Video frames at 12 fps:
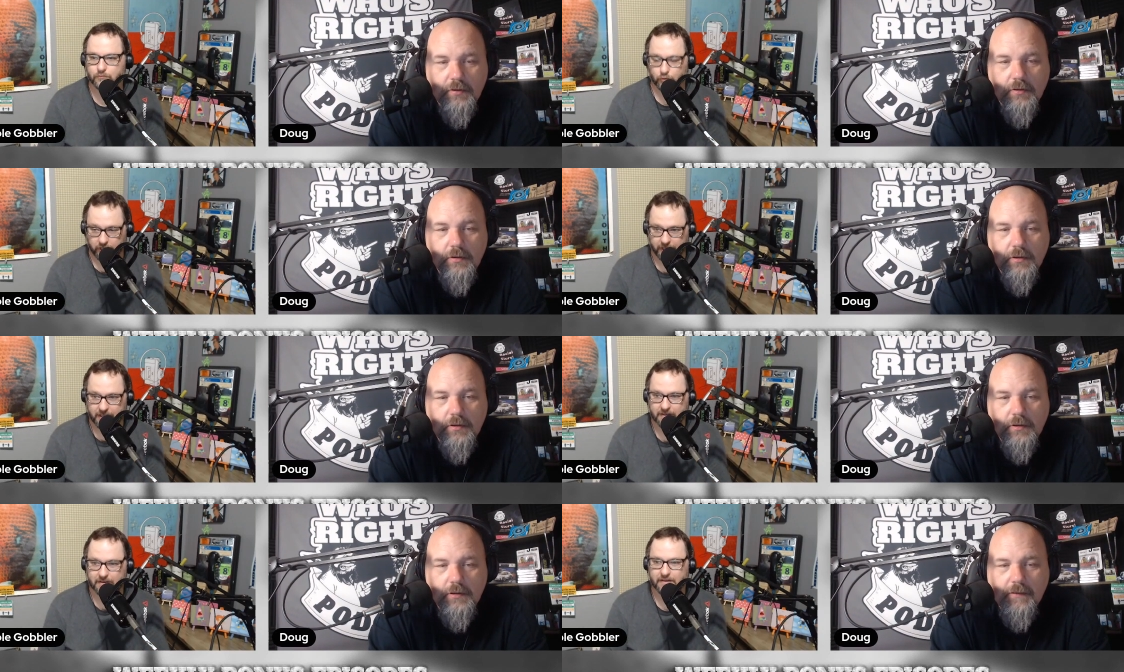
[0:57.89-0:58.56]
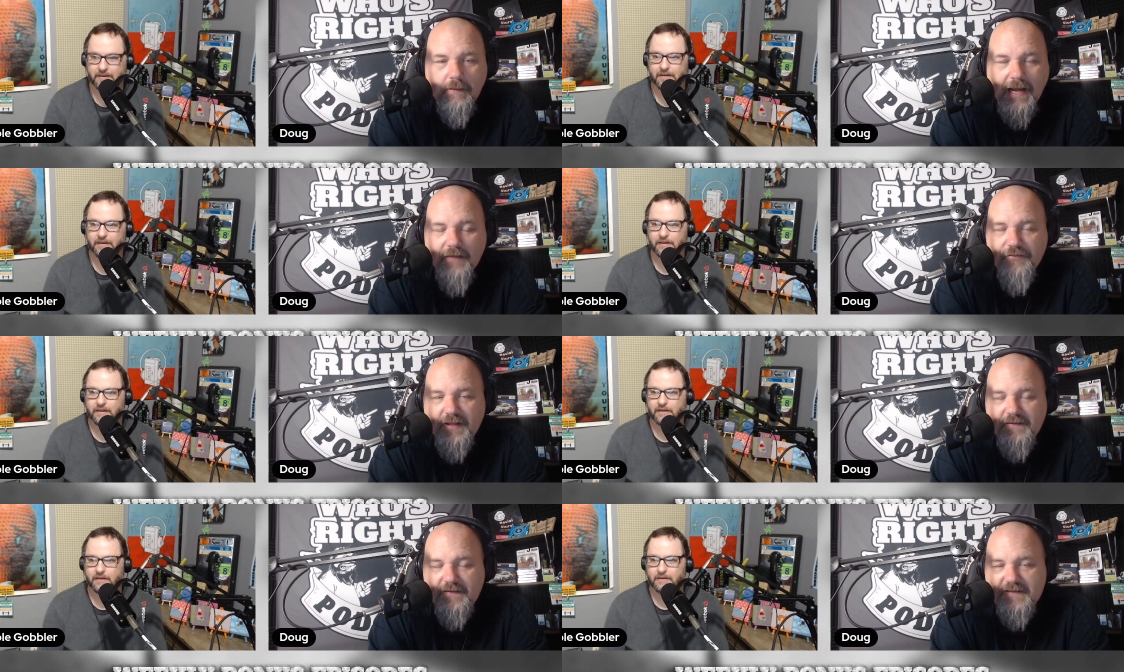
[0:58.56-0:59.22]
Speaker 1: Really? I
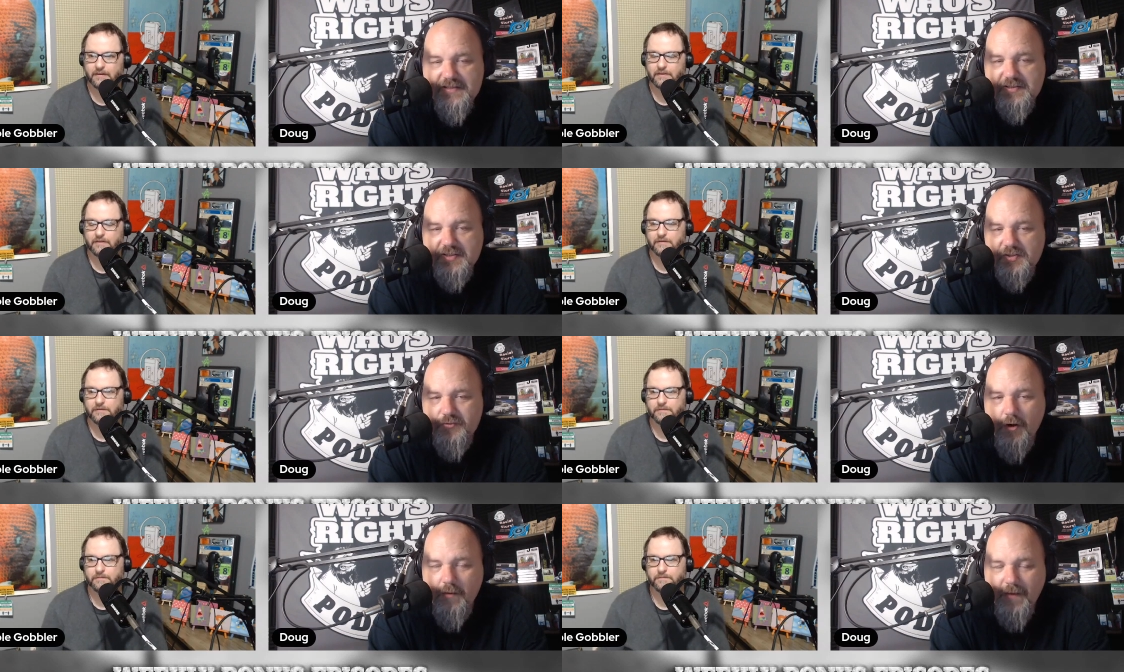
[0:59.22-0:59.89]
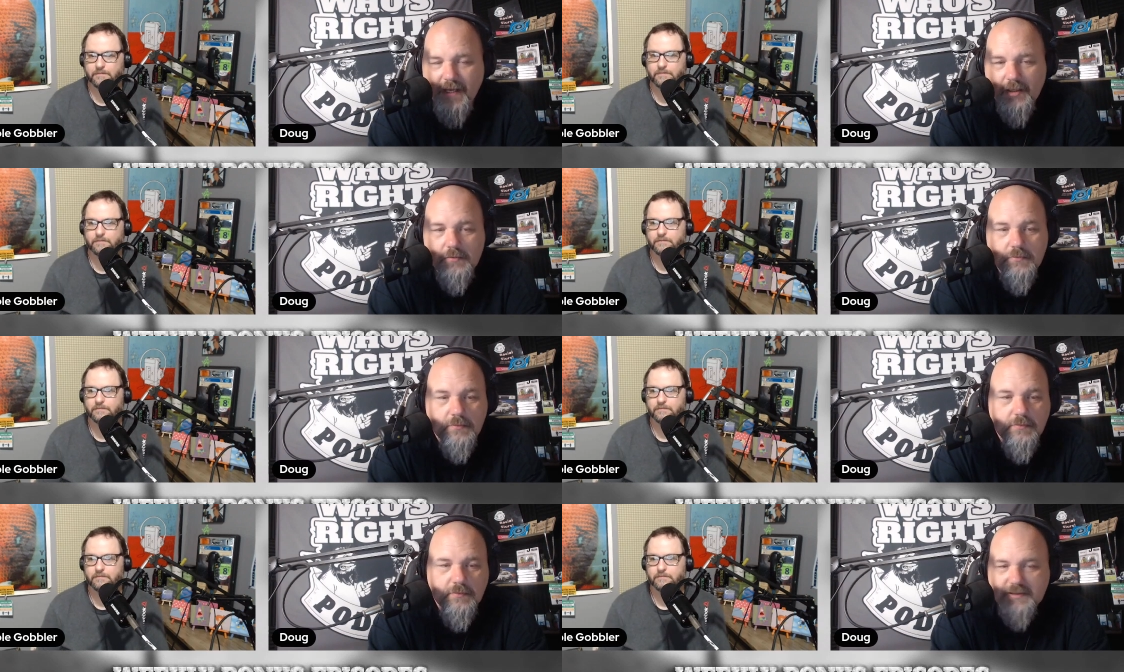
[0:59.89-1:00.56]
think that this is a straw man.
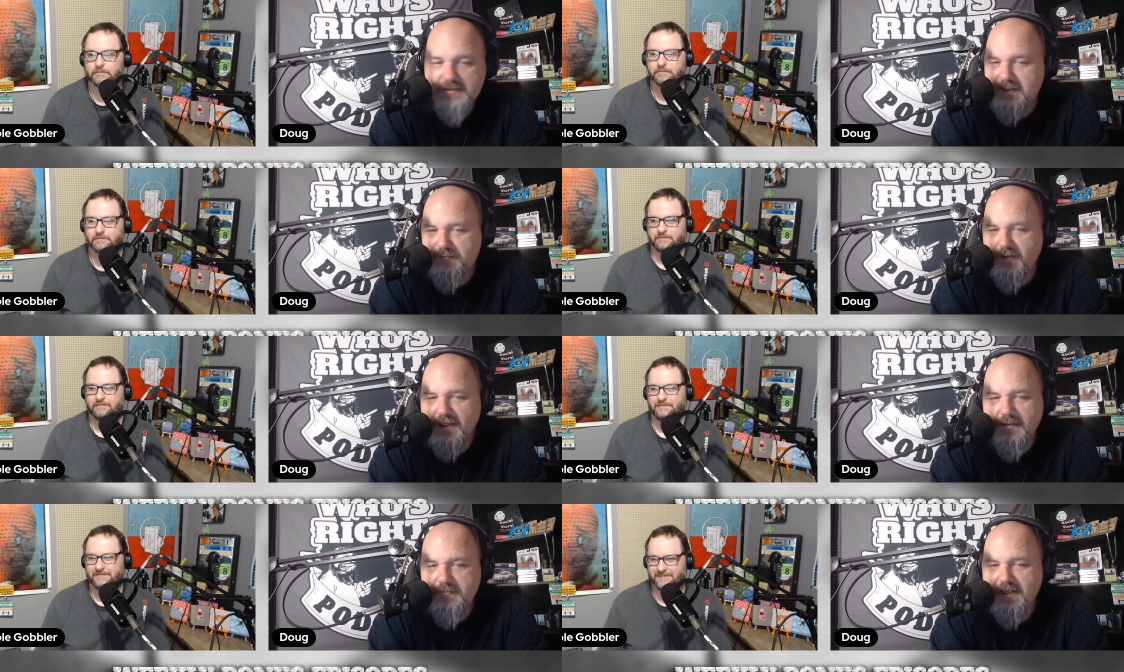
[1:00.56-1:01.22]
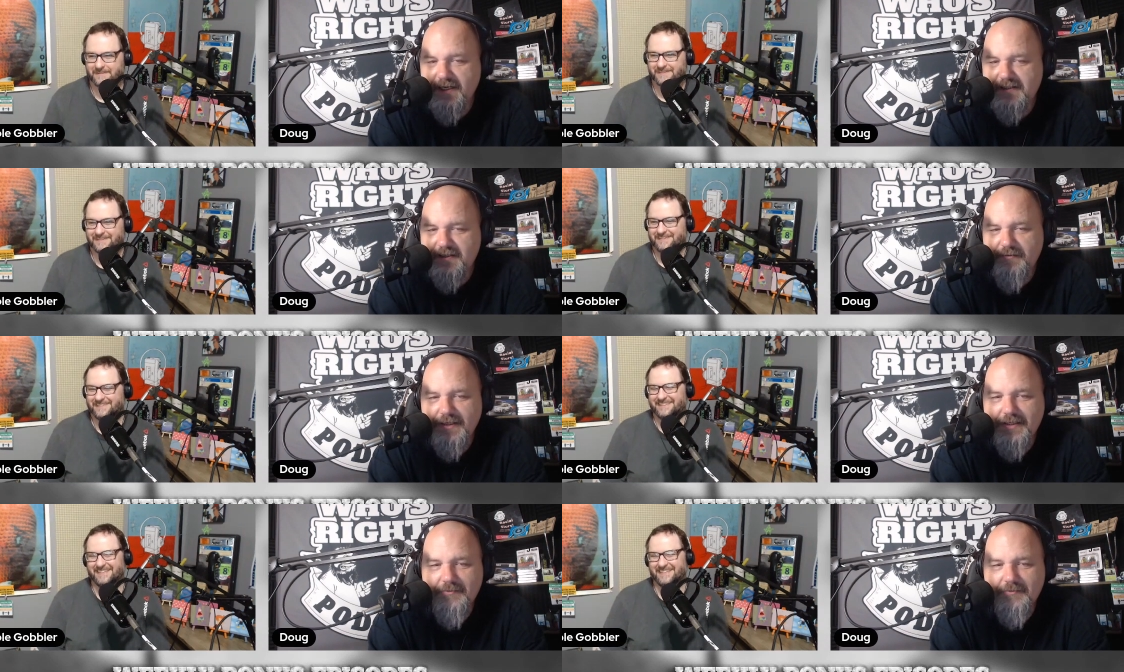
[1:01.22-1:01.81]
Is that right? Did I get that right?